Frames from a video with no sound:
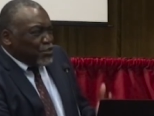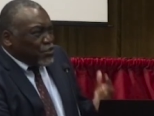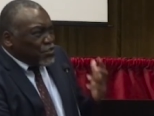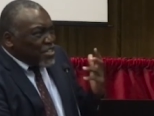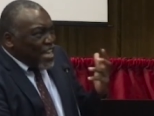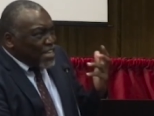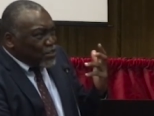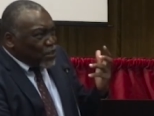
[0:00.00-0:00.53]

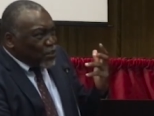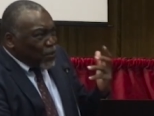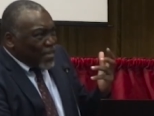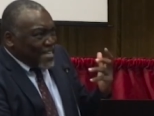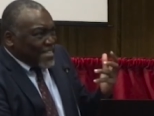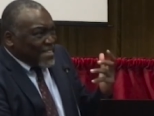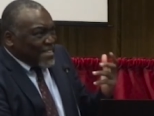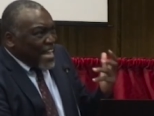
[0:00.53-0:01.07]
is to try
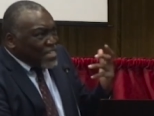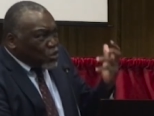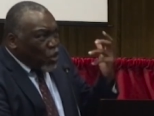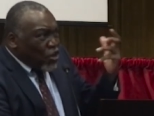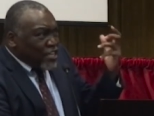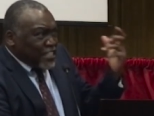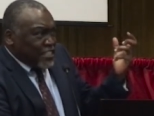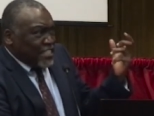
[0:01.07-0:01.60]
to look at
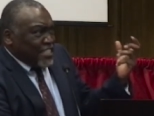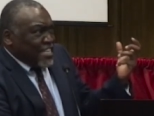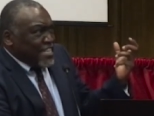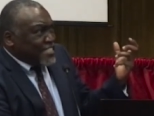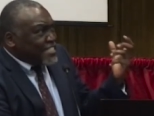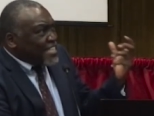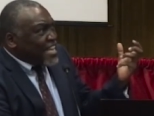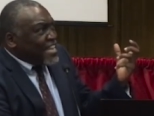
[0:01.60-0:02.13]
that
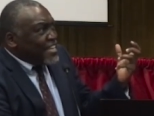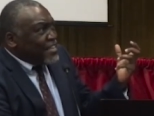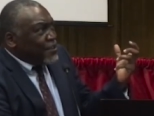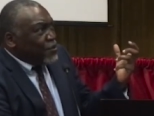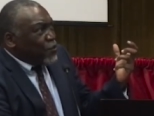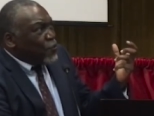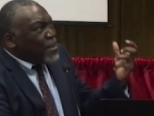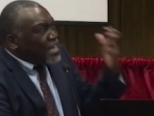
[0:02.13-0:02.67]
origin and
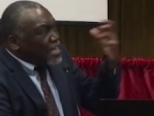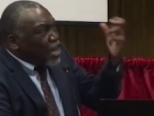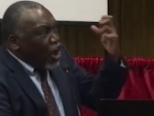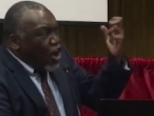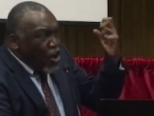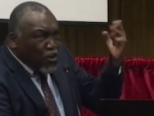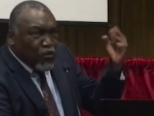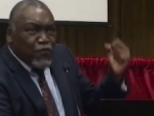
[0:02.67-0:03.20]
say,
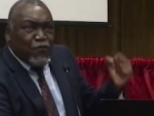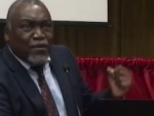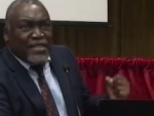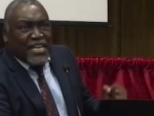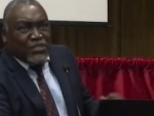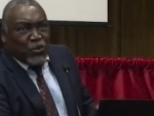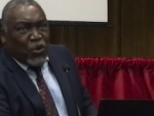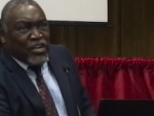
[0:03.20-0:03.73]
we
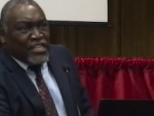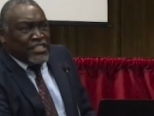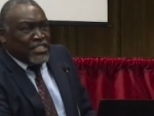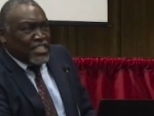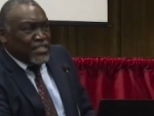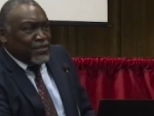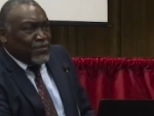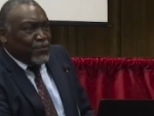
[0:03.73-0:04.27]
long for that
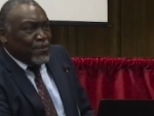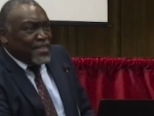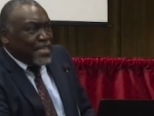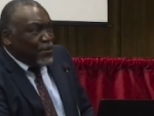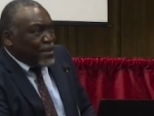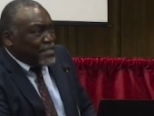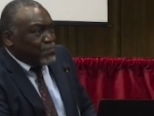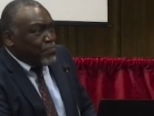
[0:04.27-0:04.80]
origin
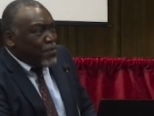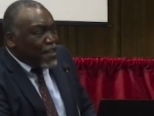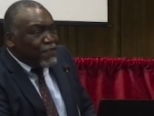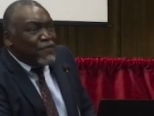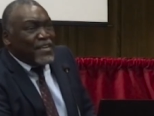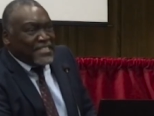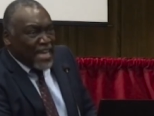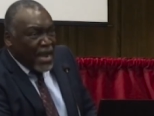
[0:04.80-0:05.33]
when there was
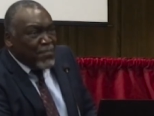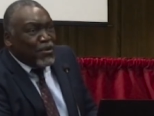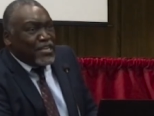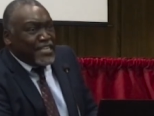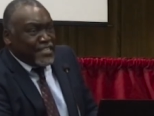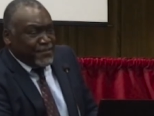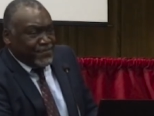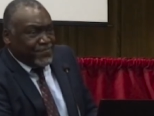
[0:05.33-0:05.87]
perfect
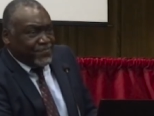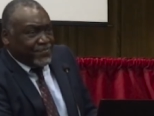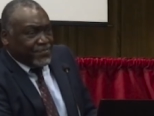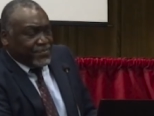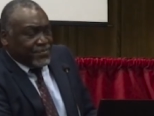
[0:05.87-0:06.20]
harmony.